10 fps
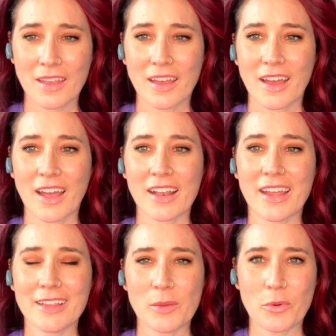I
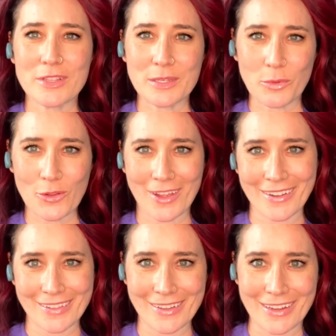like the principal
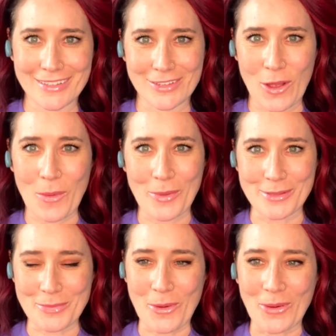on Glee's
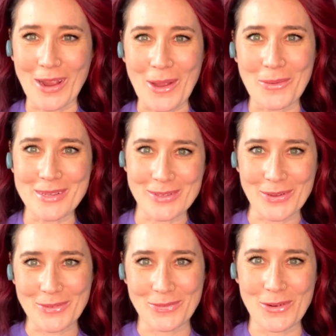comments more. I always
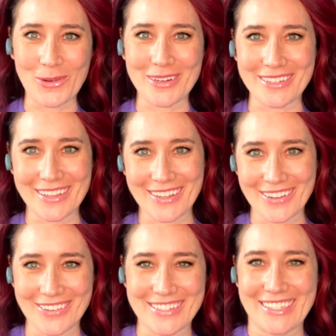look forward to
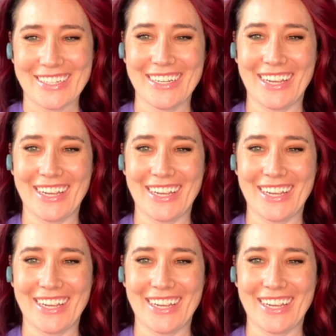those.